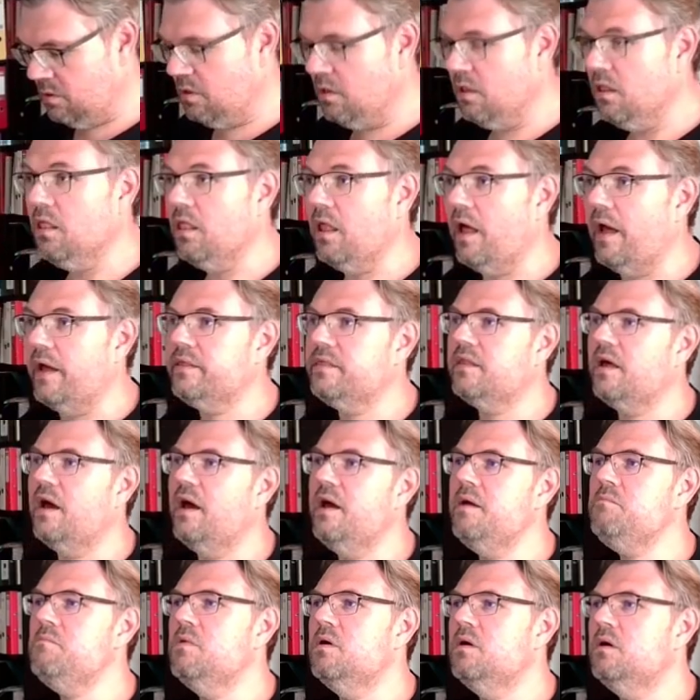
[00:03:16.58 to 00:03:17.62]
light
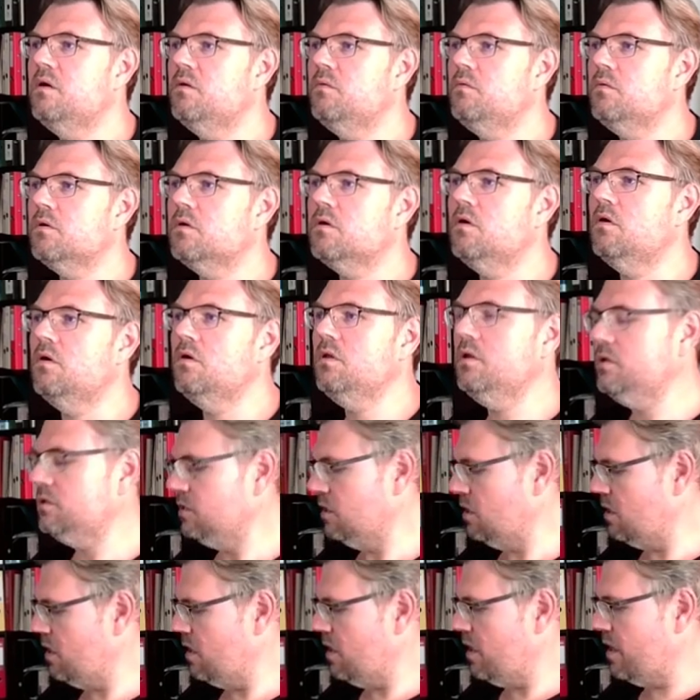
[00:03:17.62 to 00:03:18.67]
time, we'll call it,
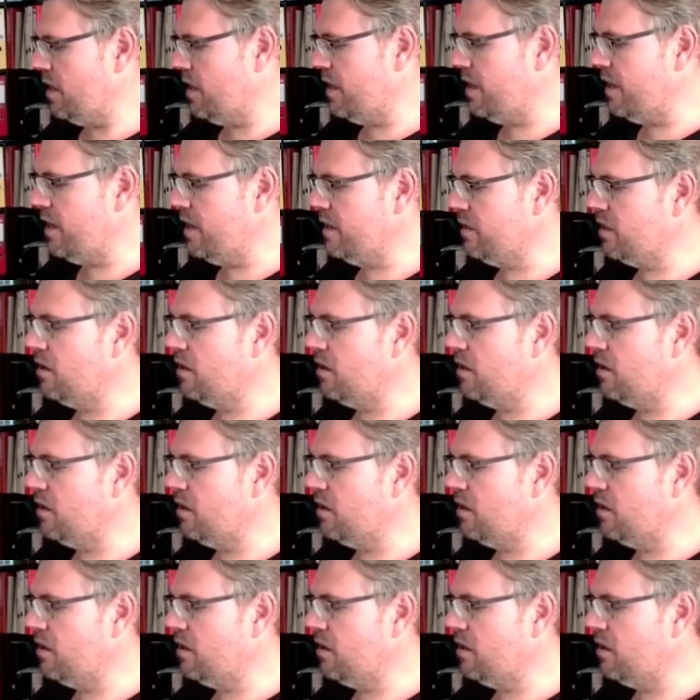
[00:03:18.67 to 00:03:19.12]
and